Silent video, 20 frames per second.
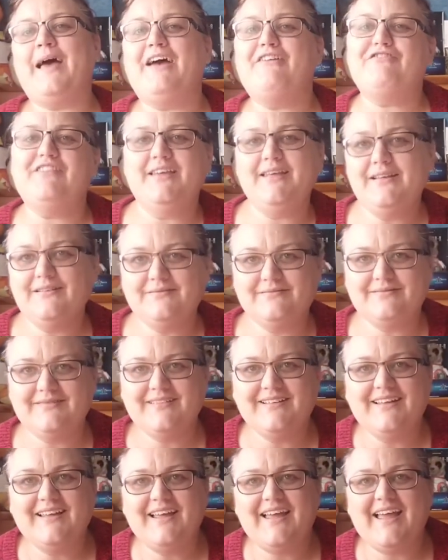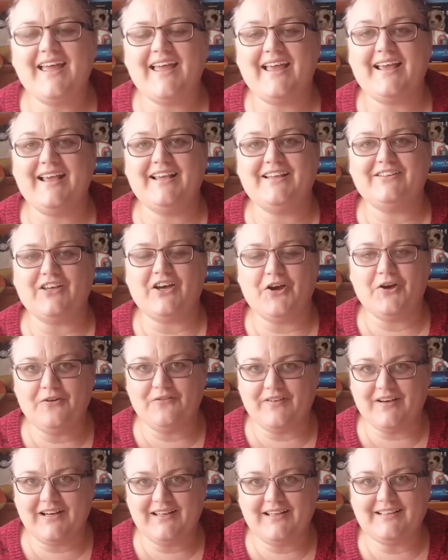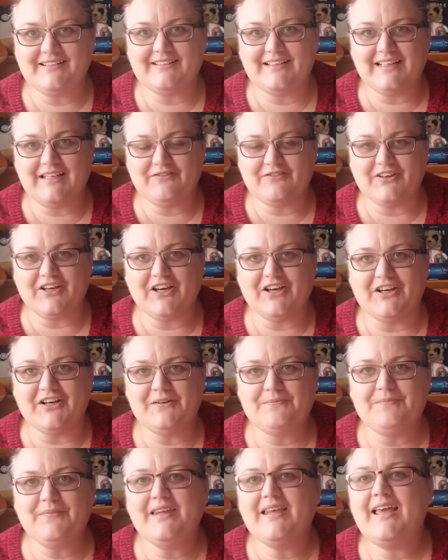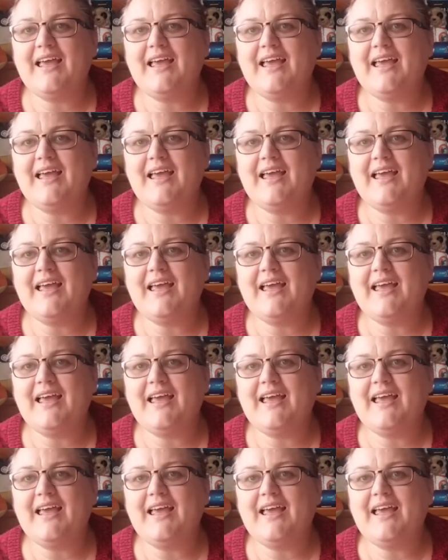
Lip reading: Paris is over. He's leaving her.